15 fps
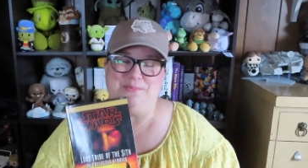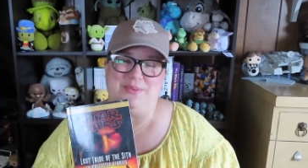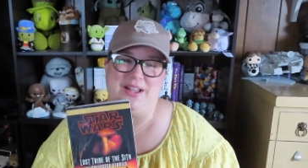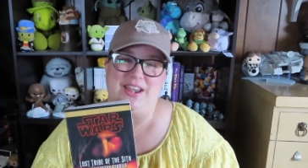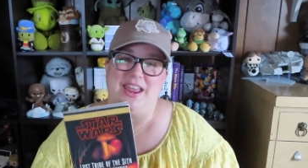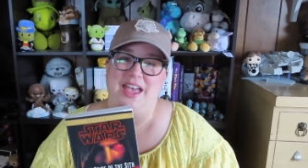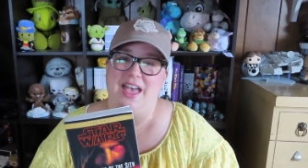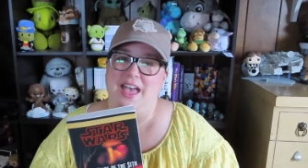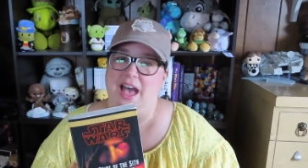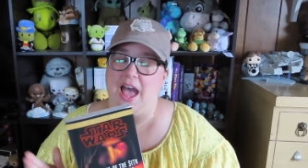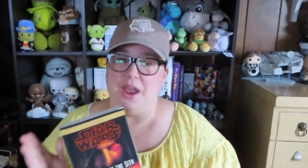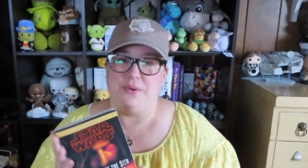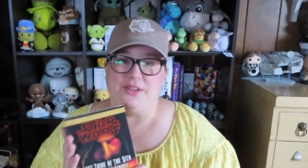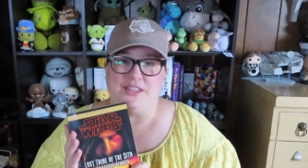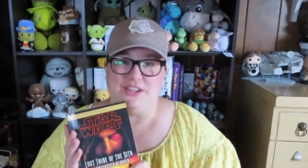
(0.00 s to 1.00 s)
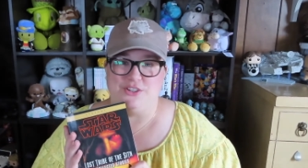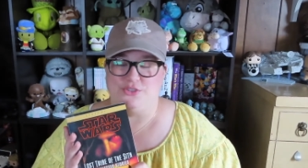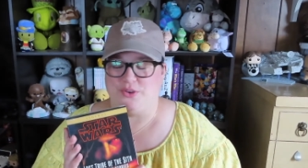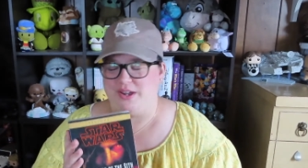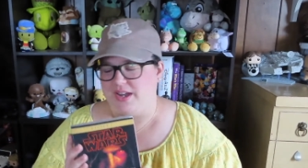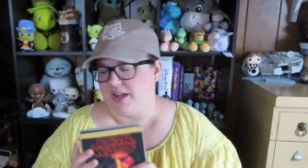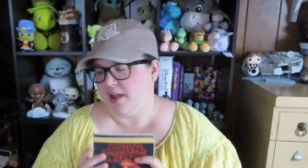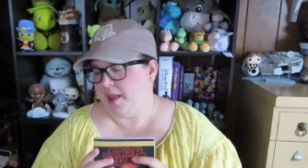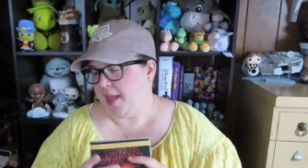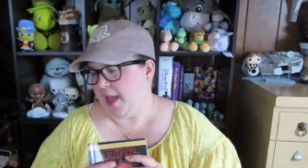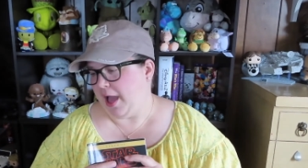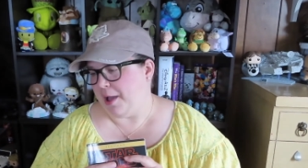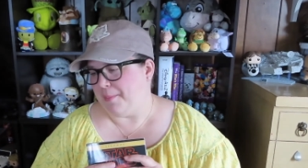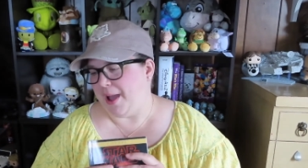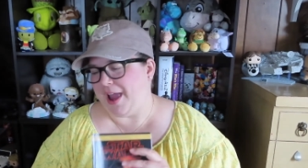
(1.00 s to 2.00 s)
But I really enjoyed it.
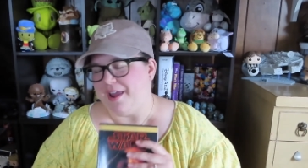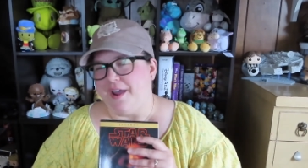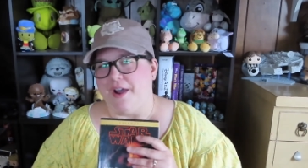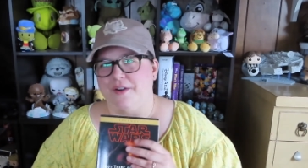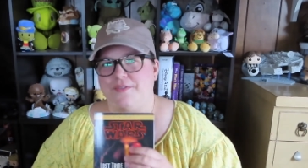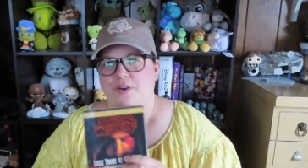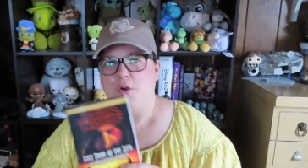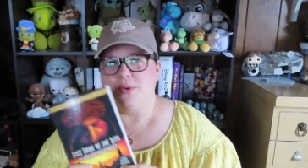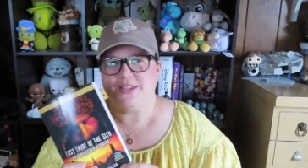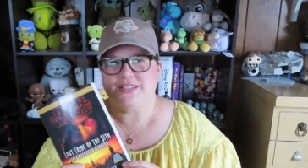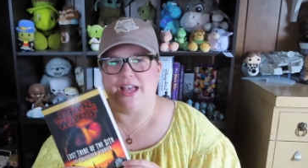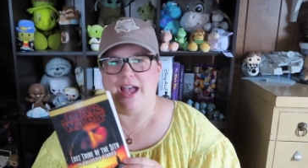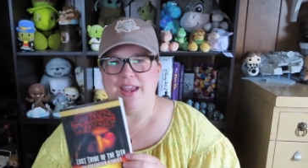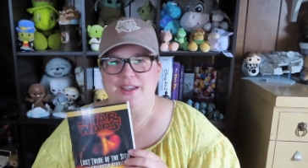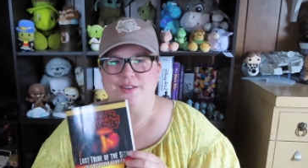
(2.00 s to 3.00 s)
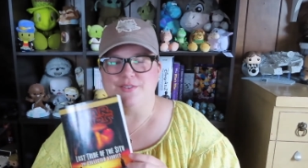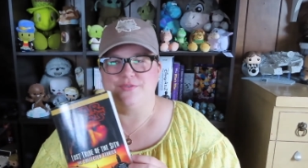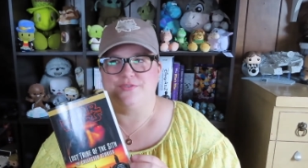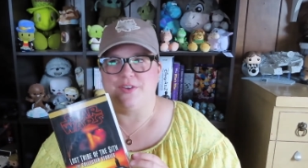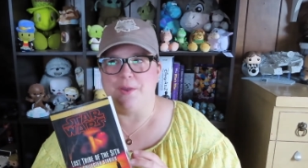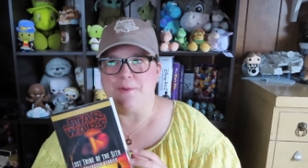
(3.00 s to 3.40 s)
I've always kind of